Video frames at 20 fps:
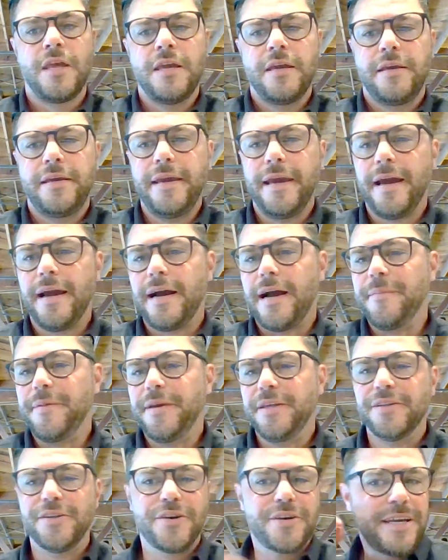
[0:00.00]
Yeah, I
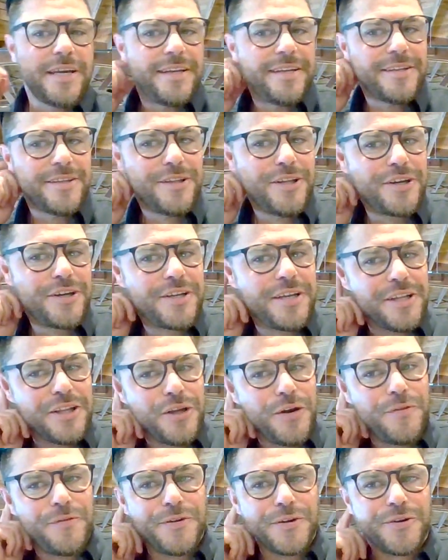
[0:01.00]
mean, look at
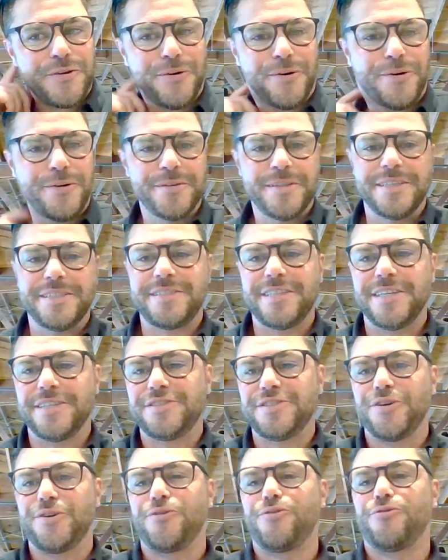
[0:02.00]
Lufticolt is such
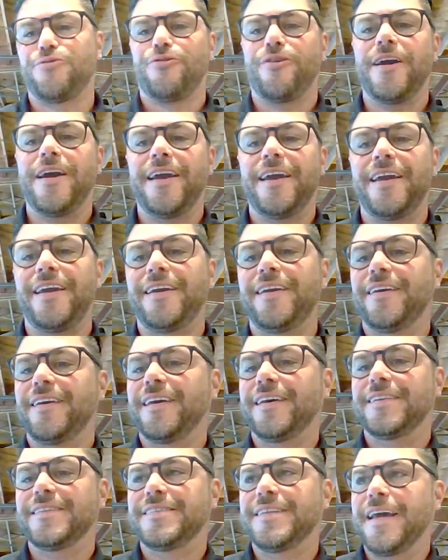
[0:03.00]
a great
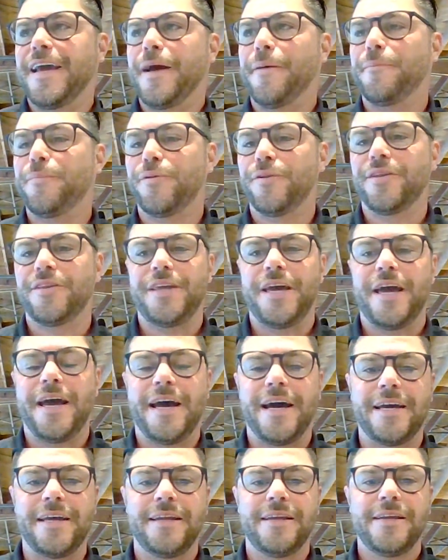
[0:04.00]
example of
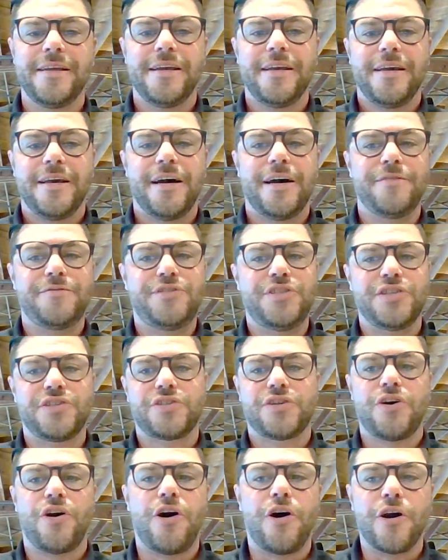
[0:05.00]
that, of just
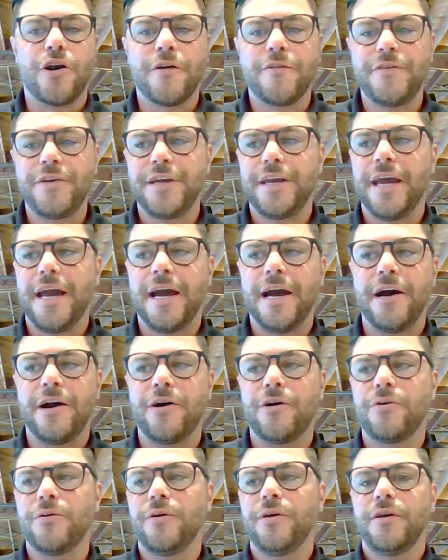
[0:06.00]
carving
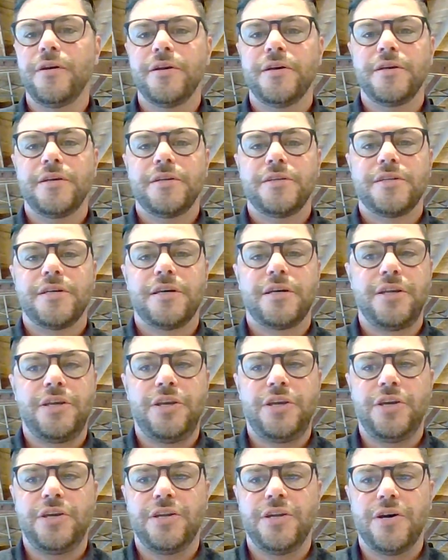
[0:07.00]
out,
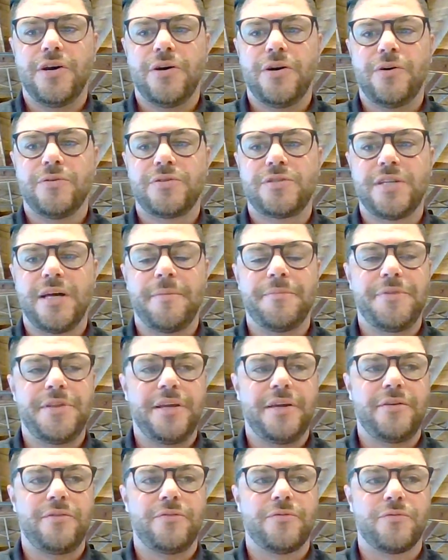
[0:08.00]

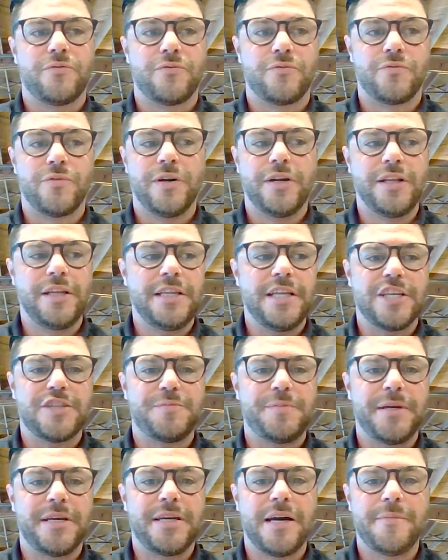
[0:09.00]
something really that's
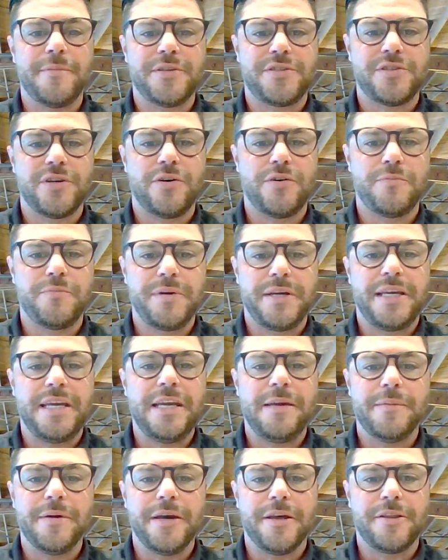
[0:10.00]
become its own
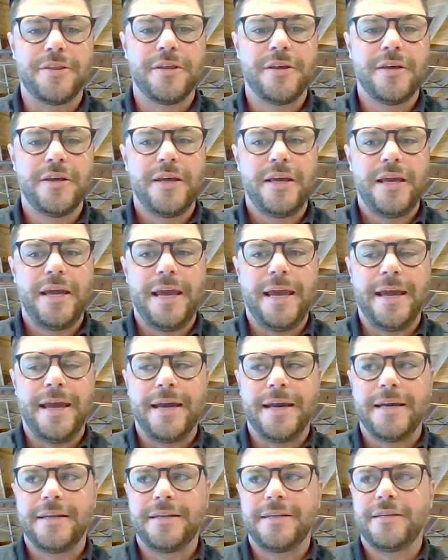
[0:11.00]
behemoth.
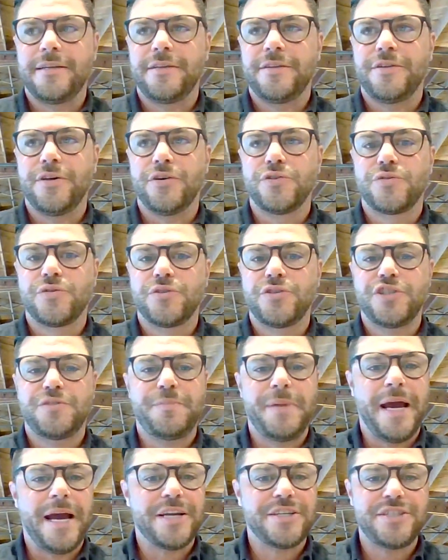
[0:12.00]
And those are just
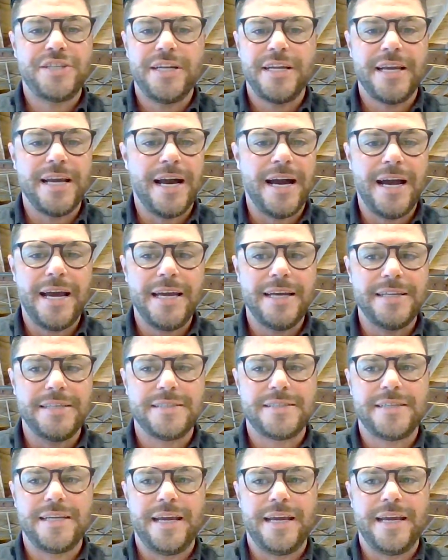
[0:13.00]
passionate guys.